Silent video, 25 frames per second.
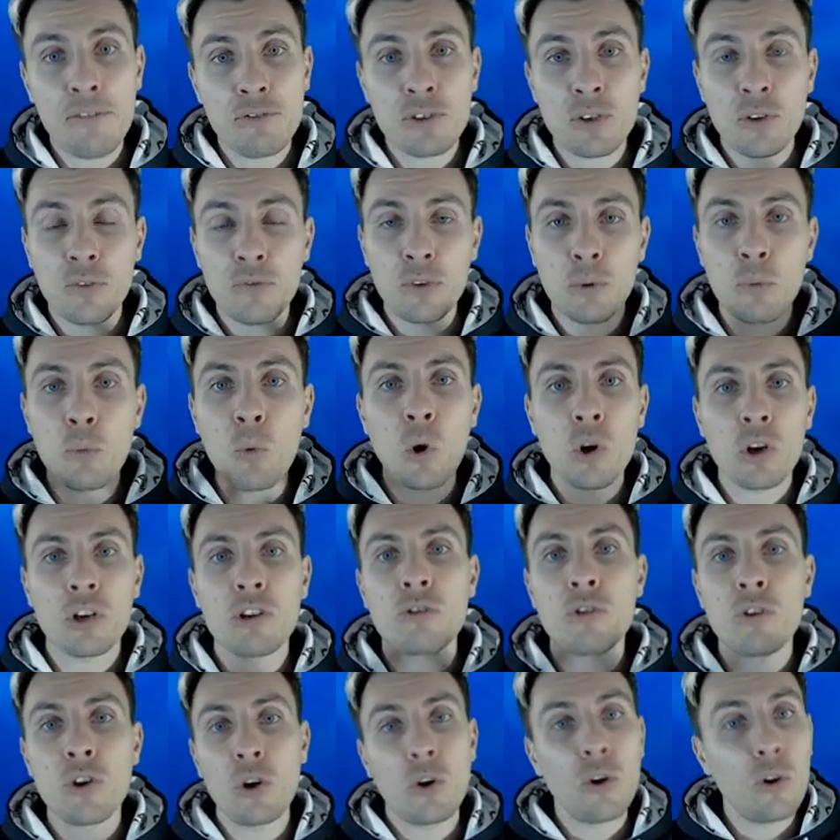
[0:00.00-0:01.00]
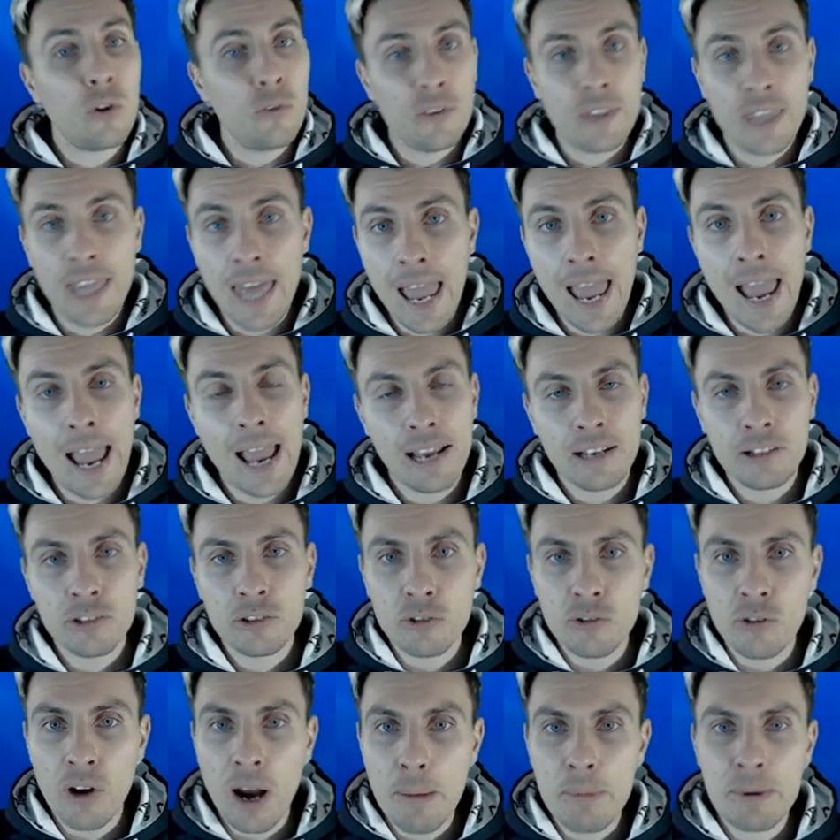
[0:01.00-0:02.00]
So if you want to go over there and
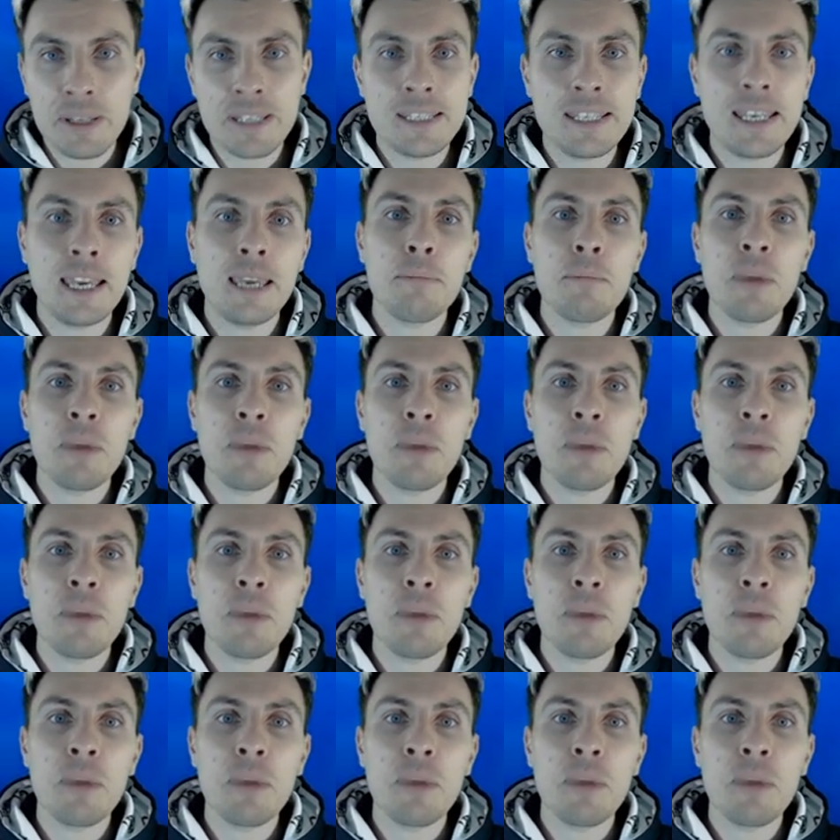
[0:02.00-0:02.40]
grab a tee,